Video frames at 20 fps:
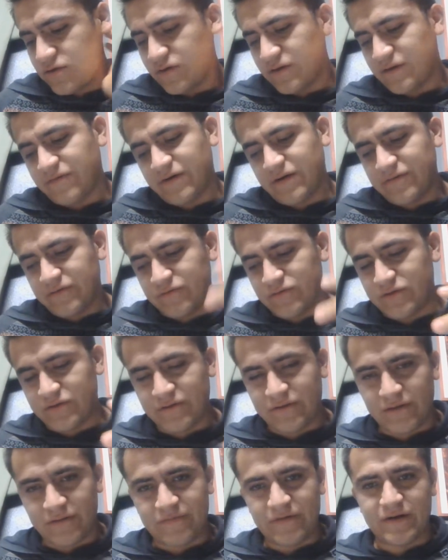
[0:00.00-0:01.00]
25 over
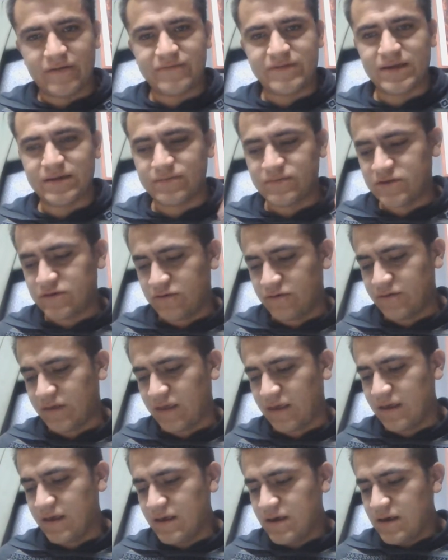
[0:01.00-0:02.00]
35 times
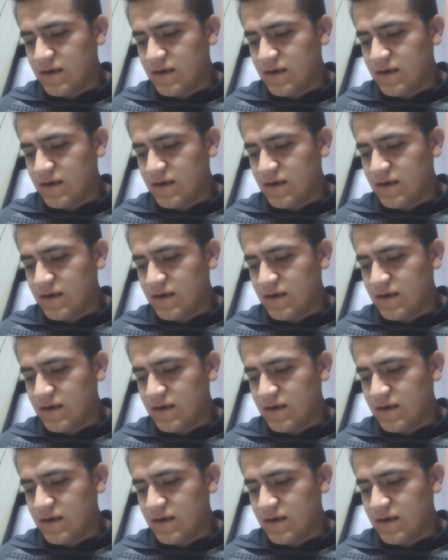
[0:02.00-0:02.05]
30,